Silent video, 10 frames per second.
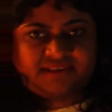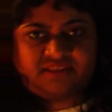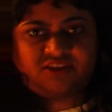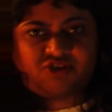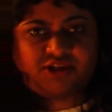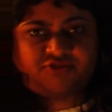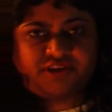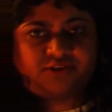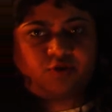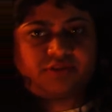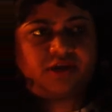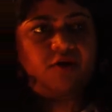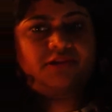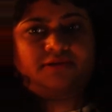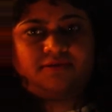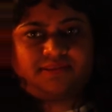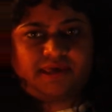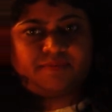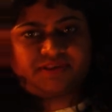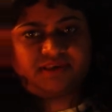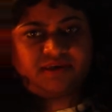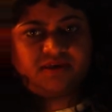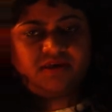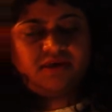is in the chancellery, so they call it the embassy.